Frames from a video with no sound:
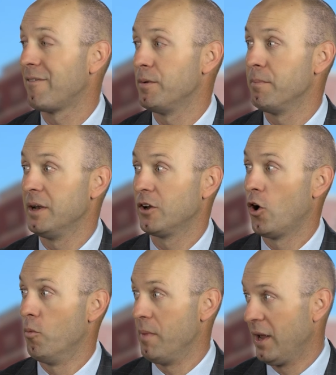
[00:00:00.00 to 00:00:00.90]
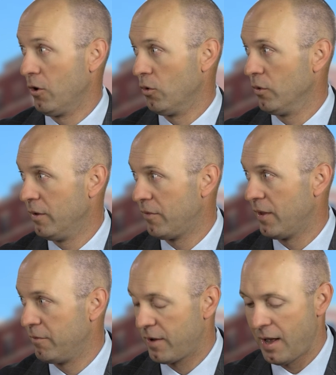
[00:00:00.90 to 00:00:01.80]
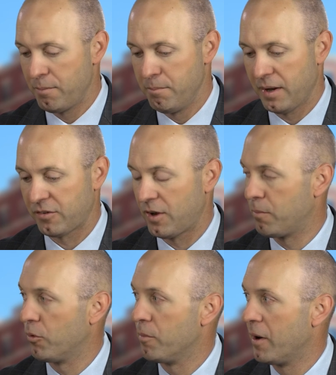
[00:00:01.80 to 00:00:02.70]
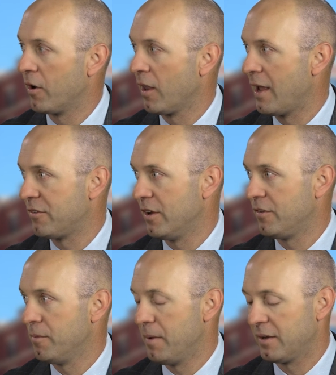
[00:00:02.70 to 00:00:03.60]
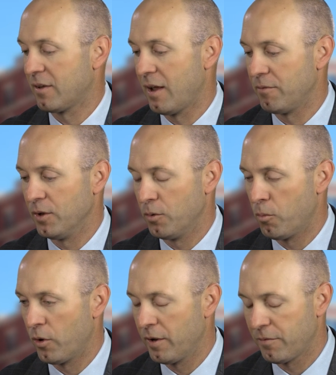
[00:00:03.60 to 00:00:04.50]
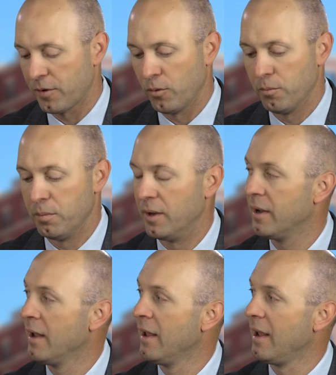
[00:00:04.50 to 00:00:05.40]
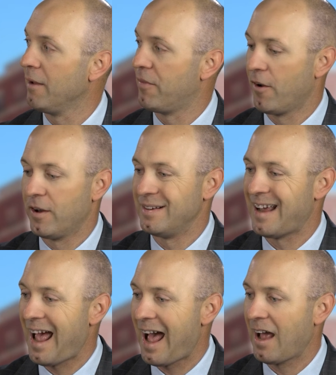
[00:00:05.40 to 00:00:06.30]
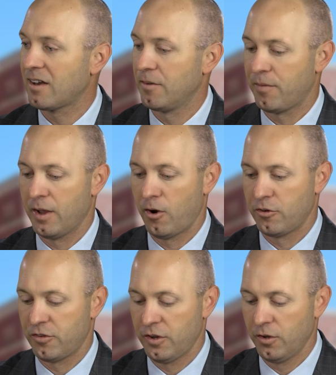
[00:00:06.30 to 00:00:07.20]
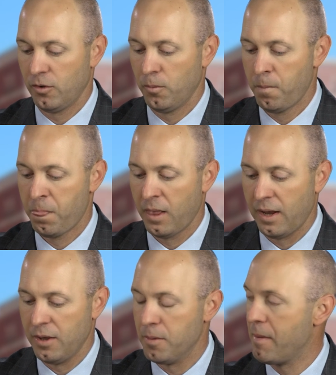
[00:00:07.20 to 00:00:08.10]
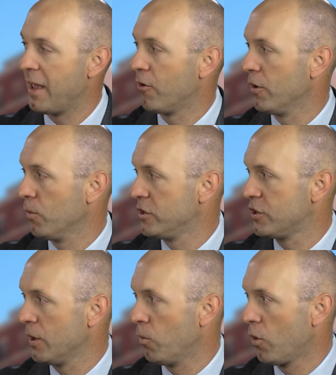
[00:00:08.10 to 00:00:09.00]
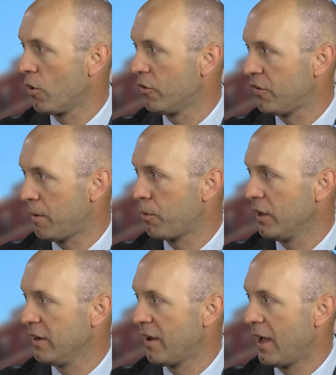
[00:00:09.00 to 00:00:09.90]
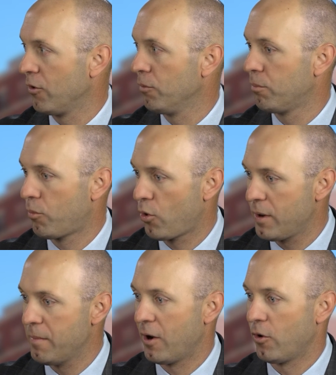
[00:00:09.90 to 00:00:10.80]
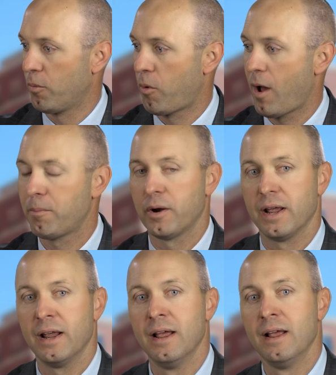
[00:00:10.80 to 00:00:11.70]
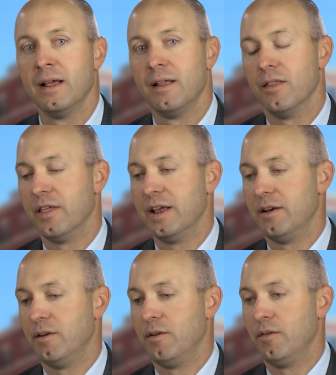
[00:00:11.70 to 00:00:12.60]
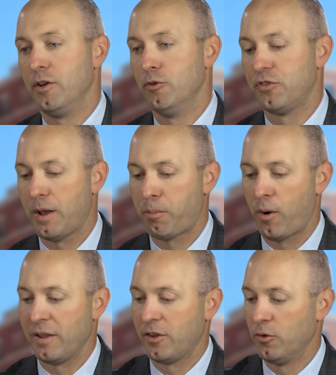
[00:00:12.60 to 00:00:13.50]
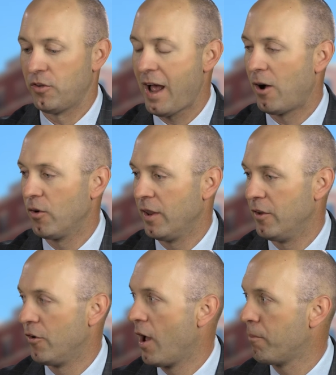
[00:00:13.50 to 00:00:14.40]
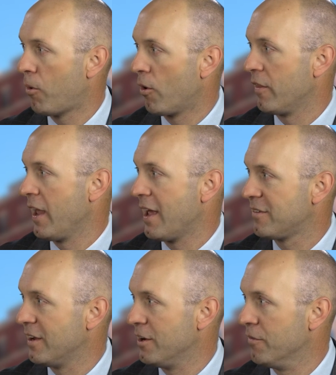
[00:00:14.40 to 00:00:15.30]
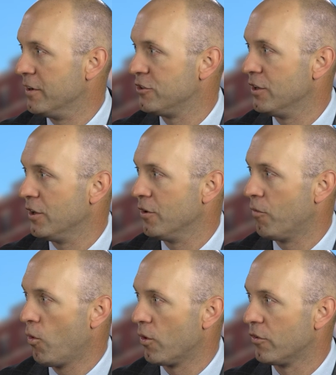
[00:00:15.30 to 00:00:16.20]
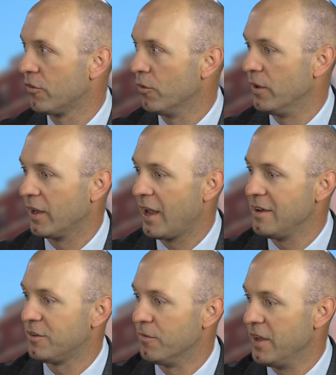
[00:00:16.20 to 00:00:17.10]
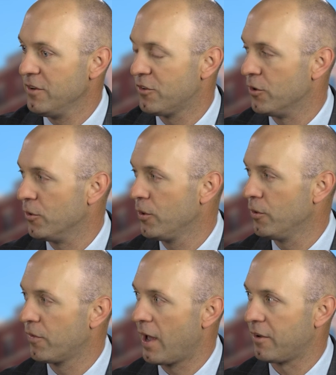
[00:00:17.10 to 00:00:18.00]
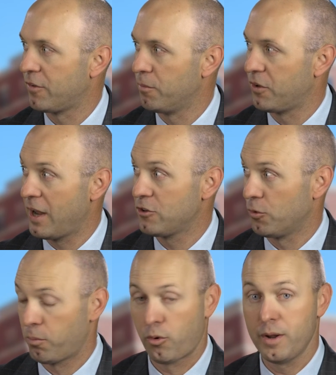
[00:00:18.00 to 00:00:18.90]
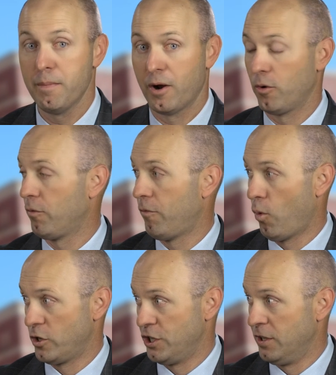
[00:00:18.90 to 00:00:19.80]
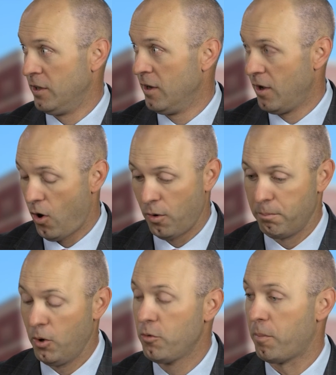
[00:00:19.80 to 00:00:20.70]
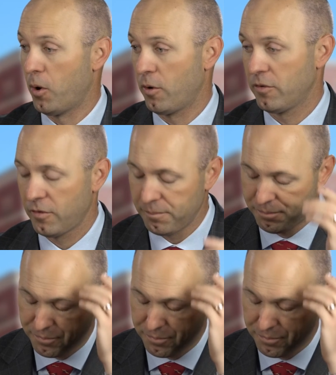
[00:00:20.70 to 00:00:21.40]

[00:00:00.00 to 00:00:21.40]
haven't been commingled, if they've gotten mixed up with marital assets, it makes life a little more difficult. But if they're intact, if they are still in the manner in which they were, separately titled premarital property, then you separate those out and they're not part of the asset division in the divorce. So in the case of these two, you've got a substantial premarital fortune on both parts.